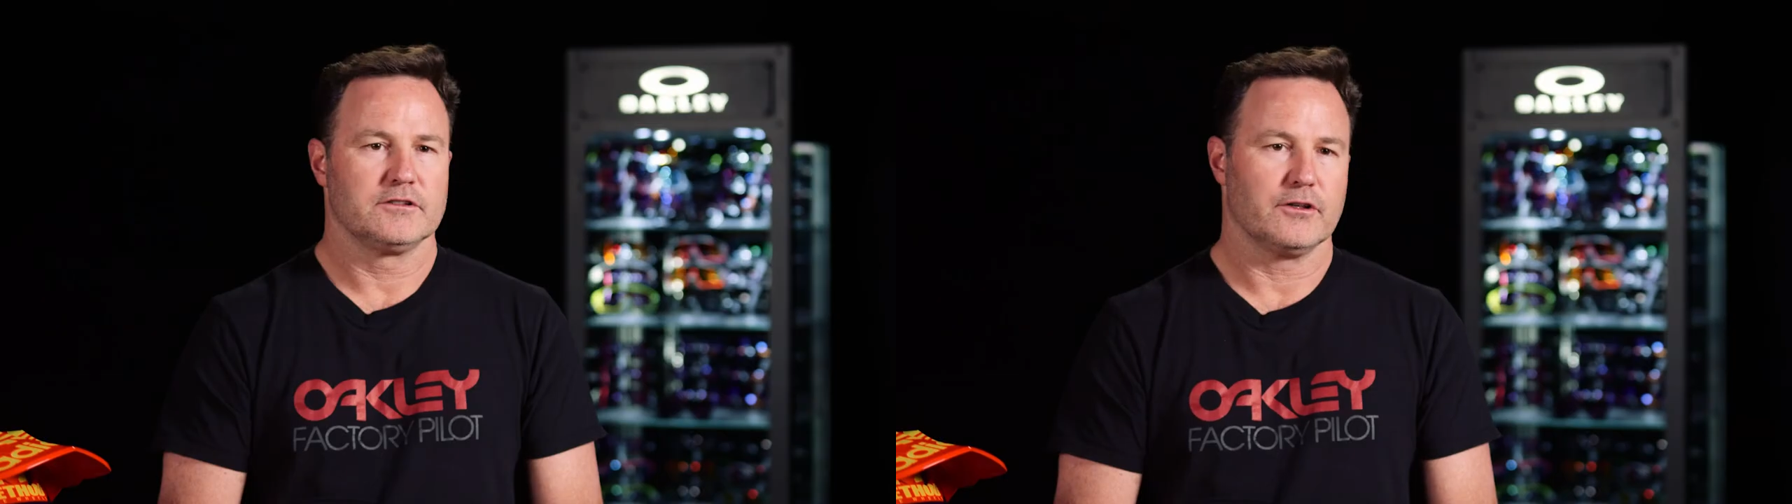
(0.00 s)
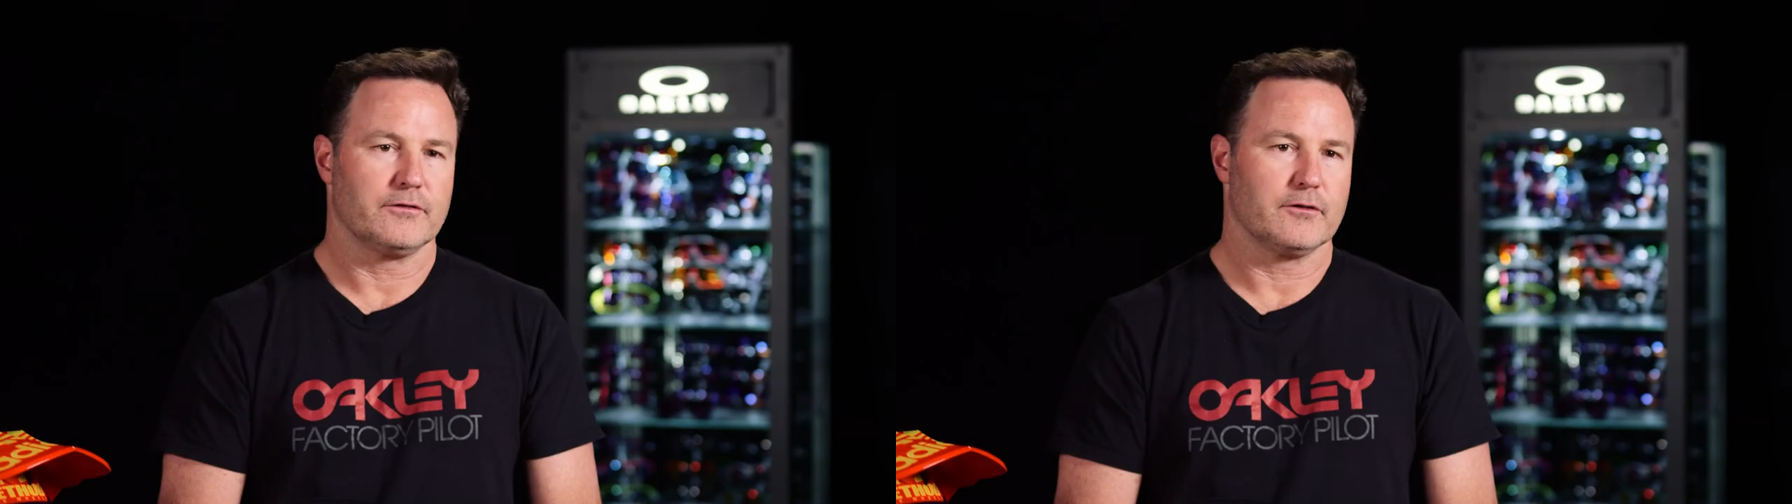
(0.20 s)

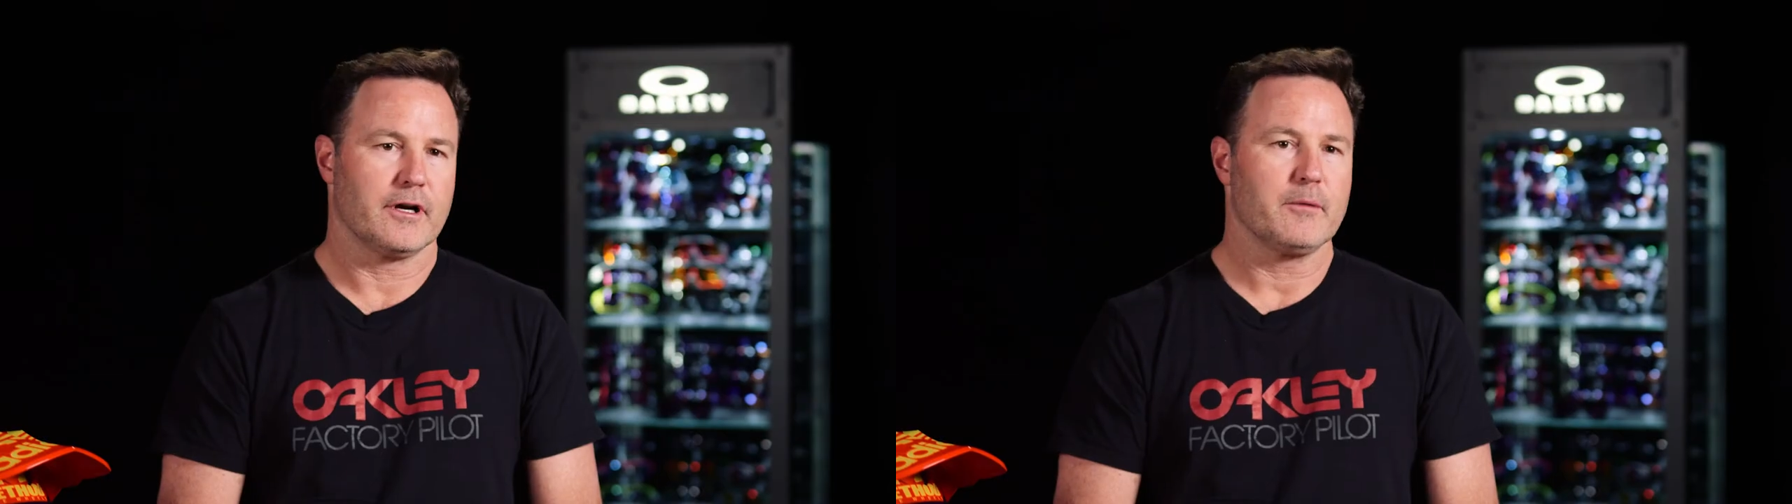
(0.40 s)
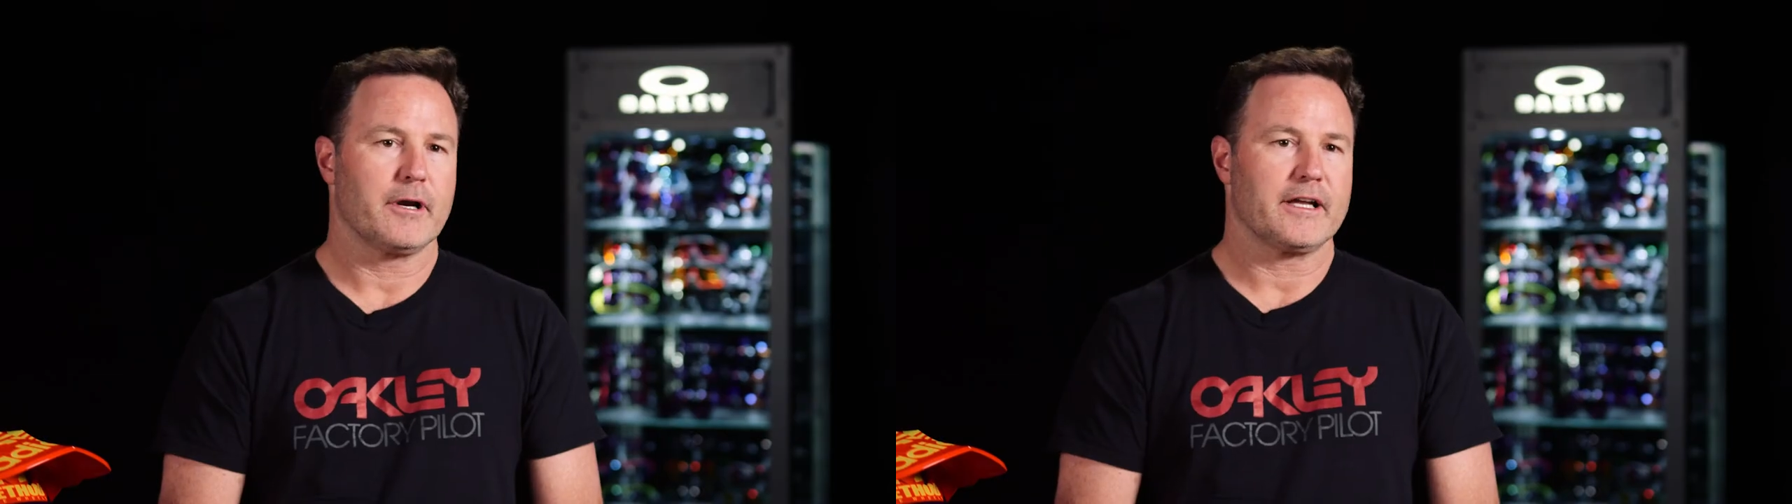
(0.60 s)
So for
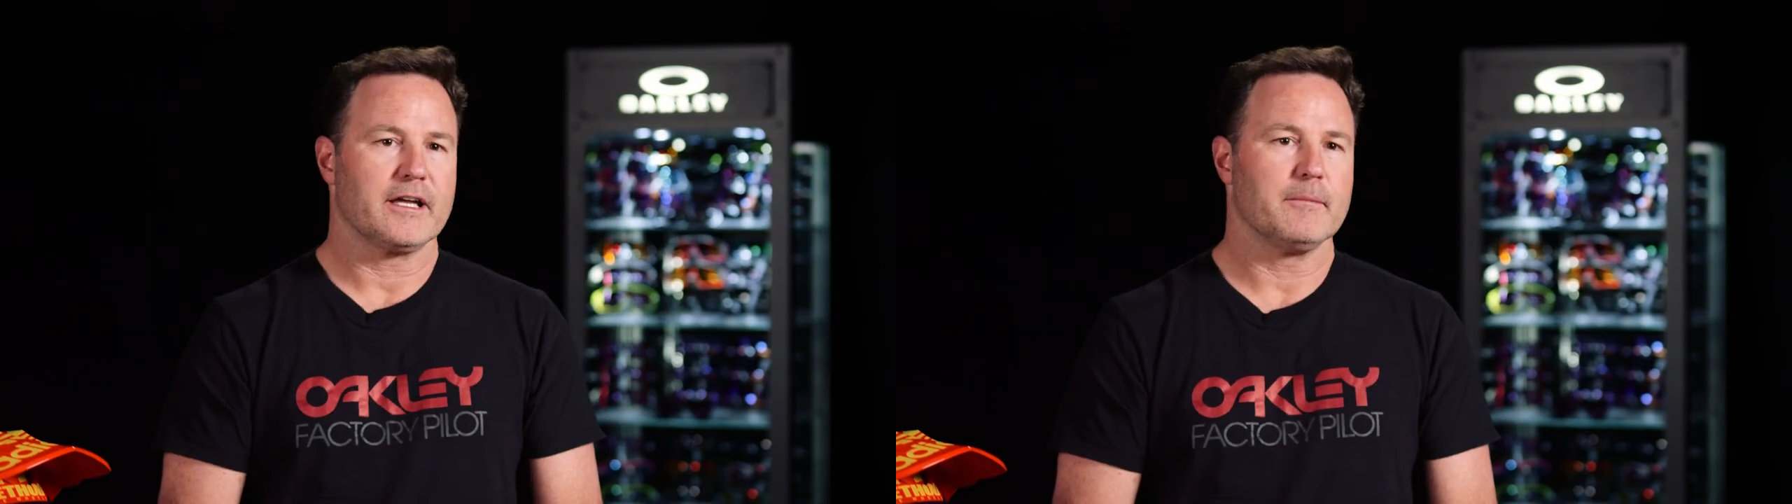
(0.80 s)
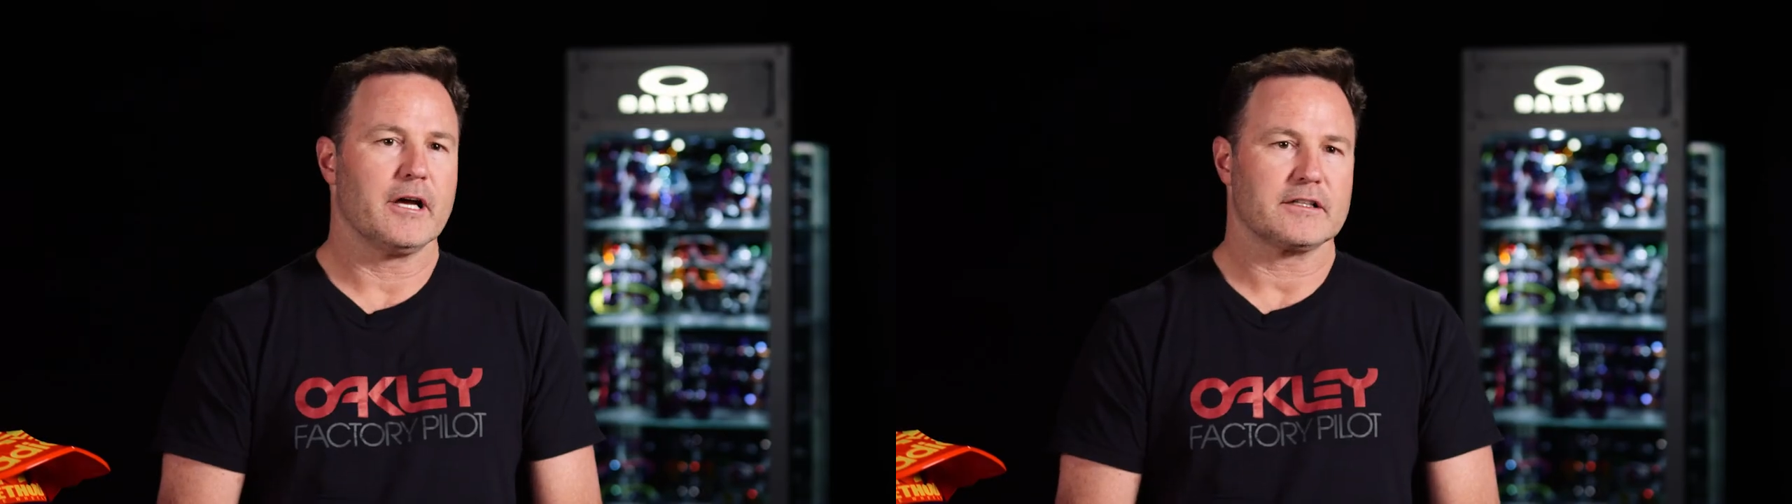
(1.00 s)
Airbrake
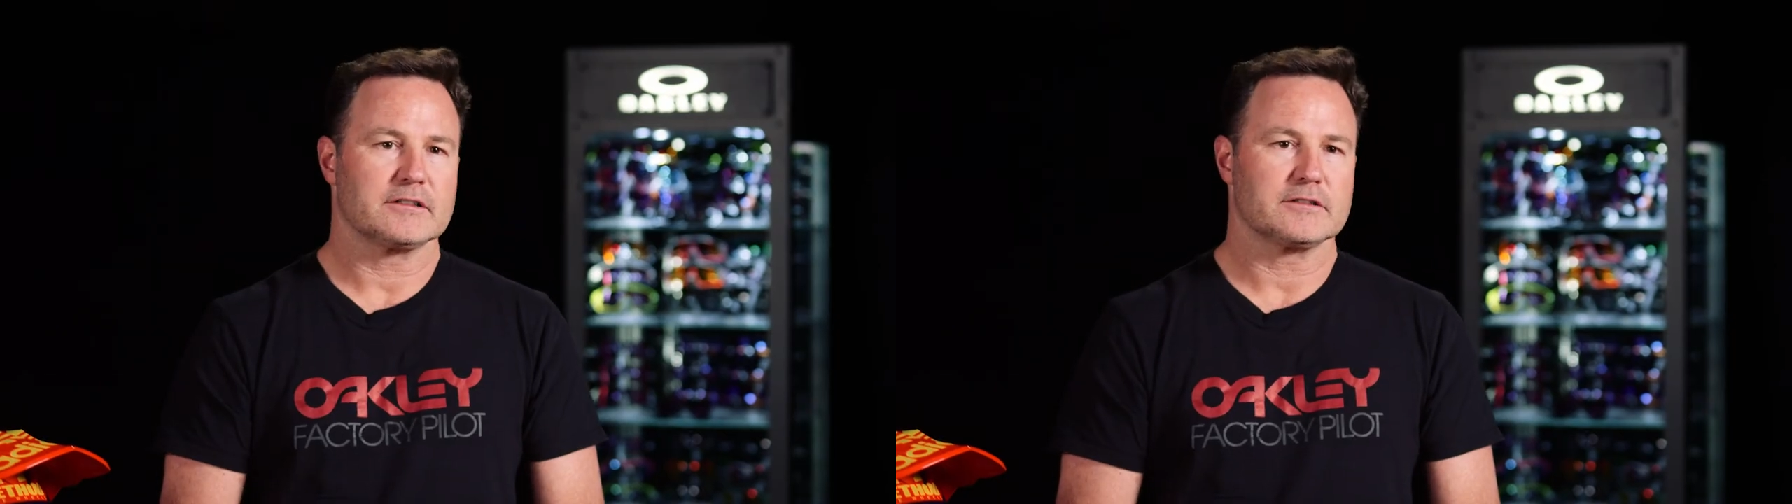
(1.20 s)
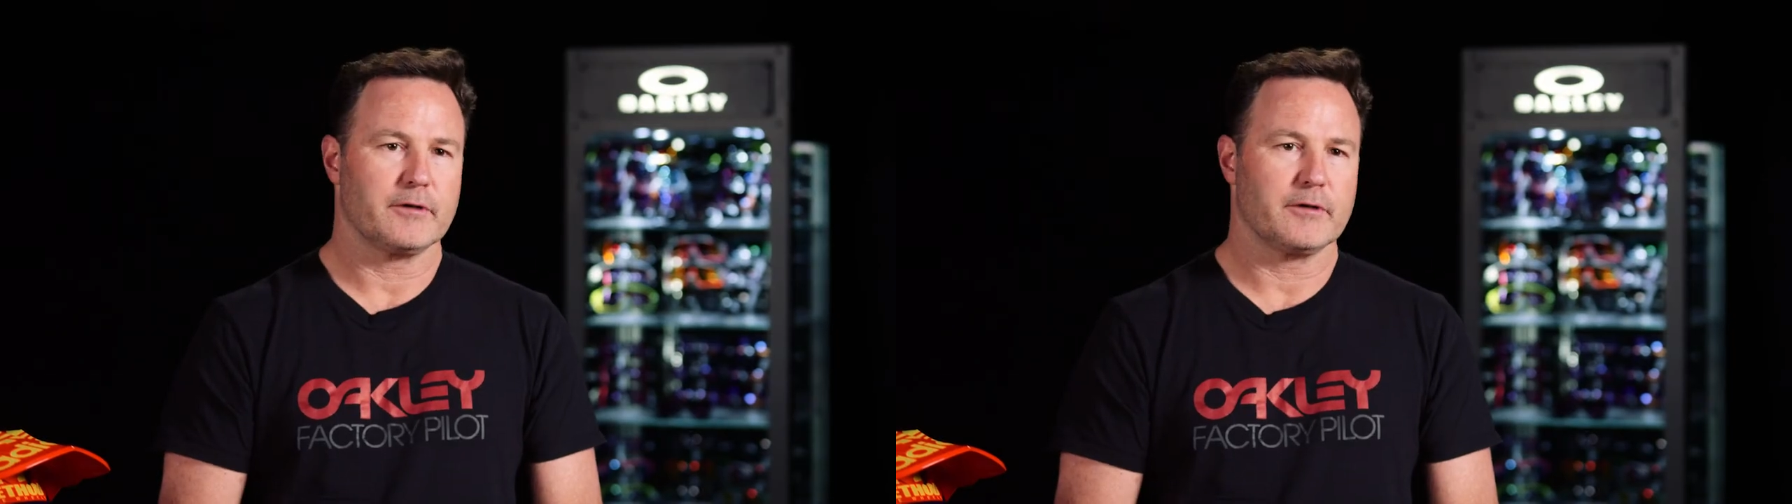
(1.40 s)
MX,